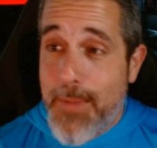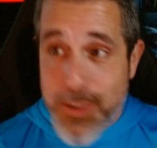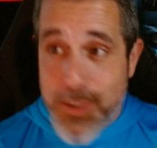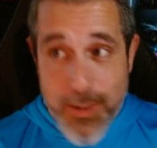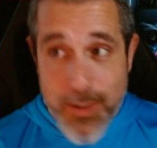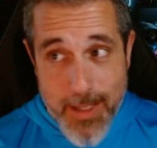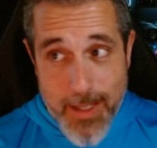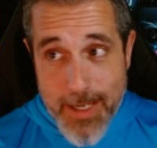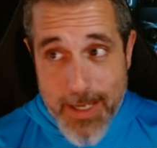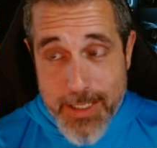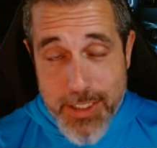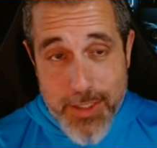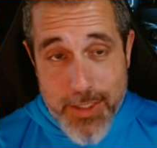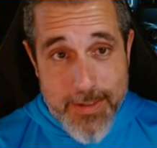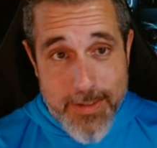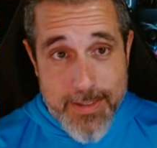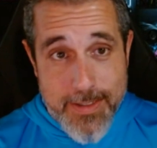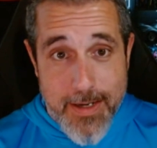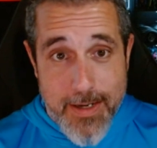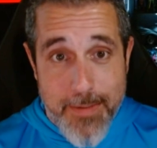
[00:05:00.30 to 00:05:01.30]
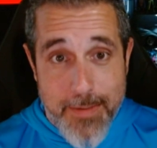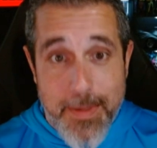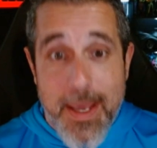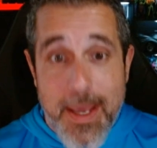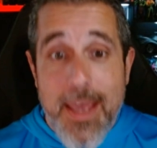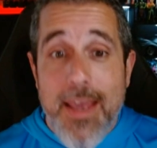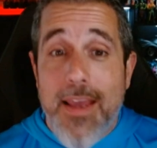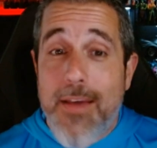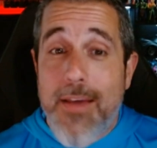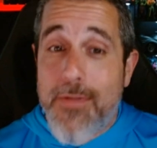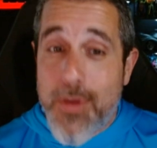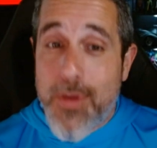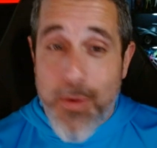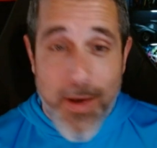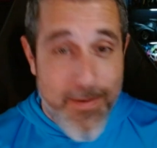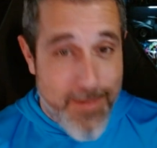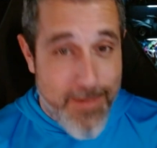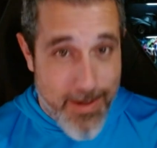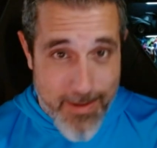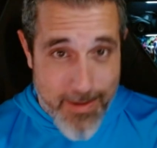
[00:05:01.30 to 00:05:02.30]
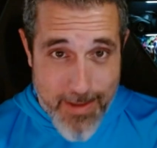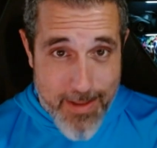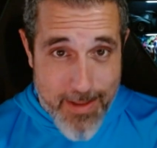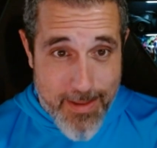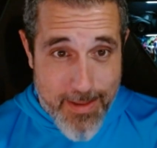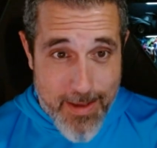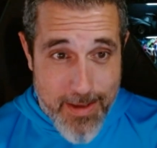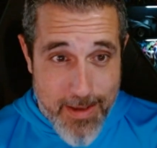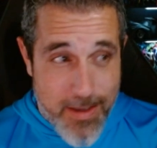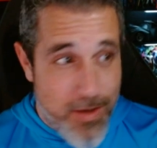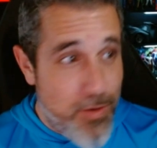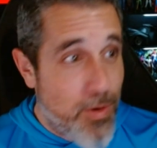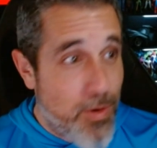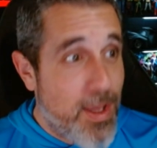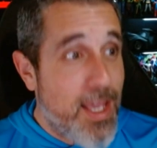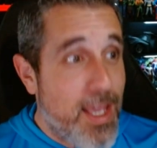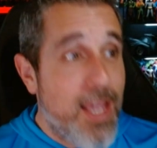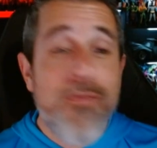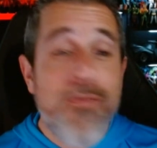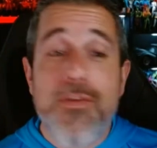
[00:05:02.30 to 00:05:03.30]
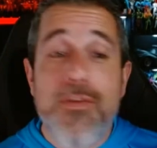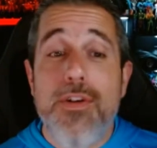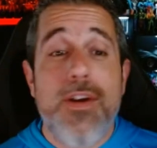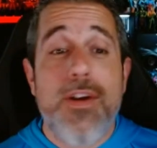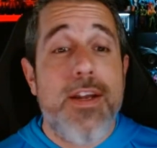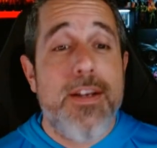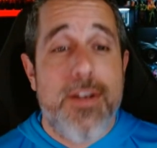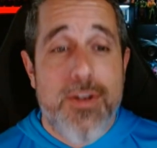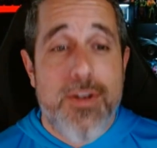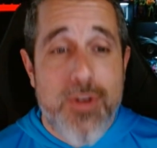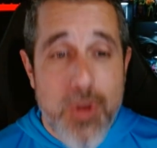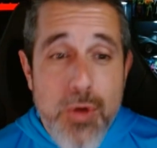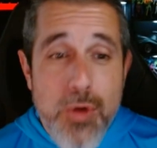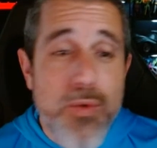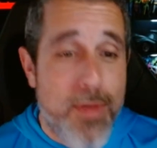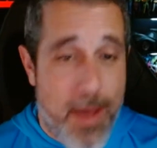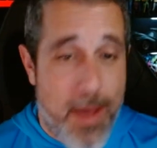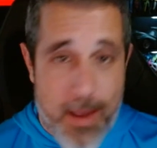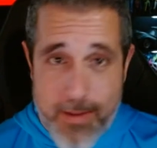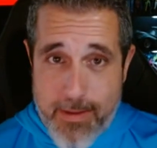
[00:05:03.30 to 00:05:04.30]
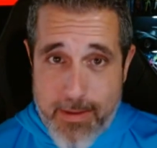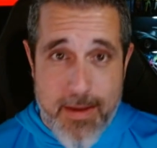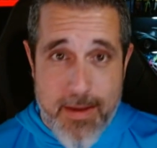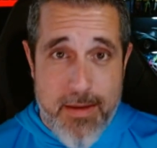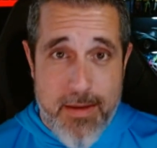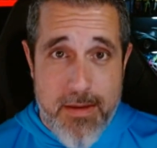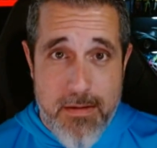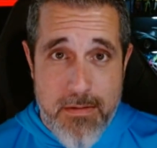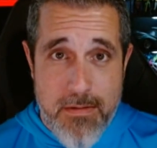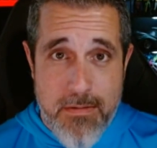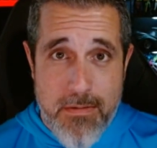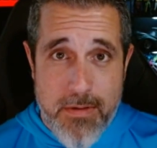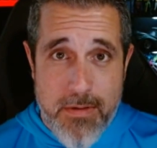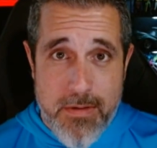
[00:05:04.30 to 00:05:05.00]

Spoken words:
Make sure to like, share, and sub. If you have done that, thank you. If you're going to do that, thank you.